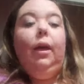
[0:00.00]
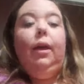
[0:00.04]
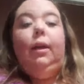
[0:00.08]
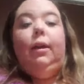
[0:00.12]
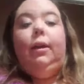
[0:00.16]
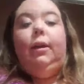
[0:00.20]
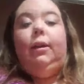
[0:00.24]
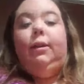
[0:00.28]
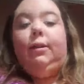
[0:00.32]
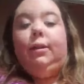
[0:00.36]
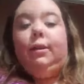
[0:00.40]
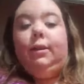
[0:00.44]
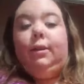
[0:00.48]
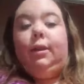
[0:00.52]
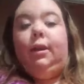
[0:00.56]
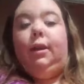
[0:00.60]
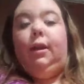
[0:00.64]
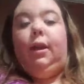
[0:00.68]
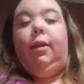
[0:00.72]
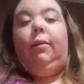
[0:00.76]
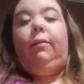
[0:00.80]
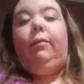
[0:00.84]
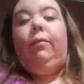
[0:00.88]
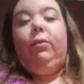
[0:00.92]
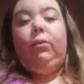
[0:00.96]
nieces and
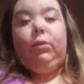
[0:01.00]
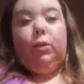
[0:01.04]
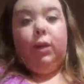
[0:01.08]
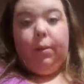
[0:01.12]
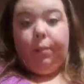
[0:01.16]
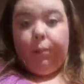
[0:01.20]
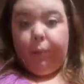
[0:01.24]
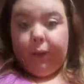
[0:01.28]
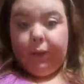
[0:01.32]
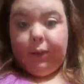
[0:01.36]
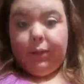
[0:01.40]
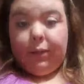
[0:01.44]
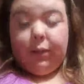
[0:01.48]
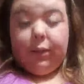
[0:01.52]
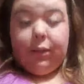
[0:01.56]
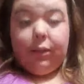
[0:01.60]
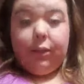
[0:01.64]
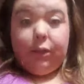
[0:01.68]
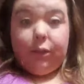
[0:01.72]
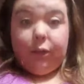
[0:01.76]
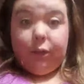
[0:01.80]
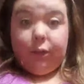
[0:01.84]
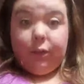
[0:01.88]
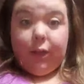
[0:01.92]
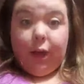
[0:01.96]
nephews at my
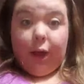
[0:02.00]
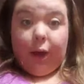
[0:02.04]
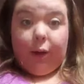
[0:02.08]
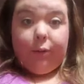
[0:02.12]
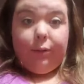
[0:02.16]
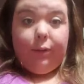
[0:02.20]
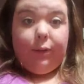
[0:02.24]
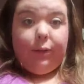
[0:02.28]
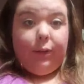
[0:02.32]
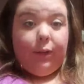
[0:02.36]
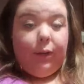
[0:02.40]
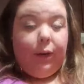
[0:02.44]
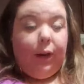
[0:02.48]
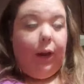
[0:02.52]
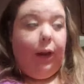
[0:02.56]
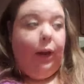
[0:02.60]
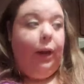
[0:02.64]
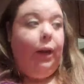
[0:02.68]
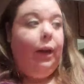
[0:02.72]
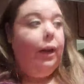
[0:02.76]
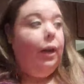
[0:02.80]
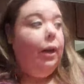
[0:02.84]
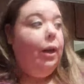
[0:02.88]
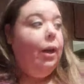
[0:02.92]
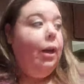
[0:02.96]
sister's house
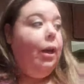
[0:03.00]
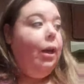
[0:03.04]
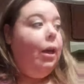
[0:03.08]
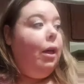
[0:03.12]
tonight.